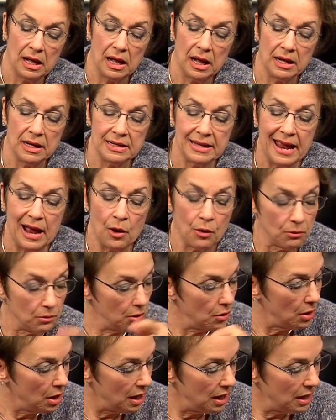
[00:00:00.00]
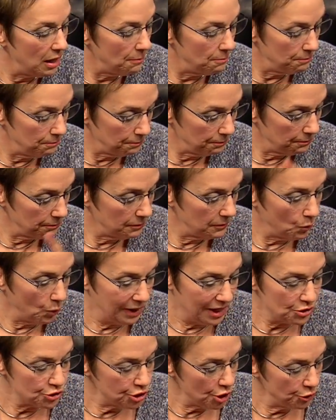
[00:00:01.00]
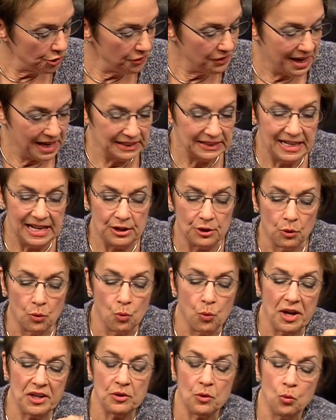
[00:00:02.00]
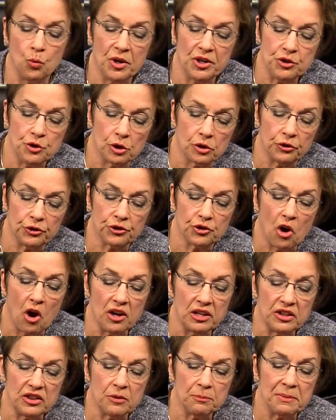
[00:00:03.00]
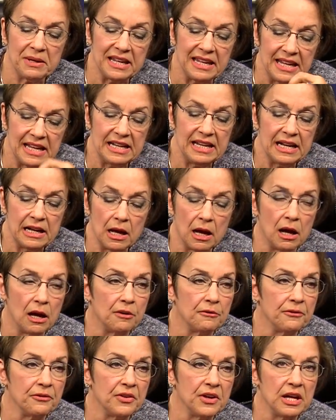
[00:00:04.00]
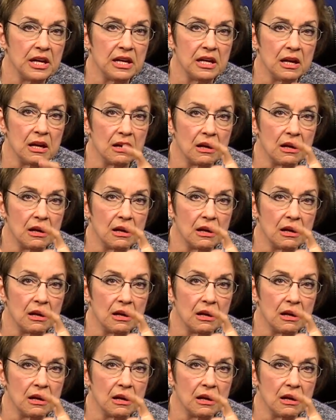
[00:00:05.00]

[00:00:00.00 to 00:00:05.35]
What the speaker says: now, well, I'll show you that later. When you start at the beginning of the